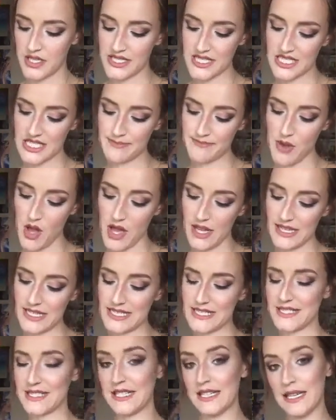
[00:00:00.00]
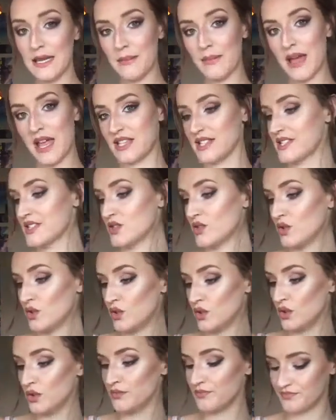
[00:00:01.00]
Spice Lip
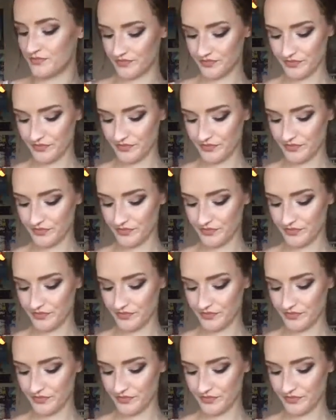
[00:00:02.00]
Pencil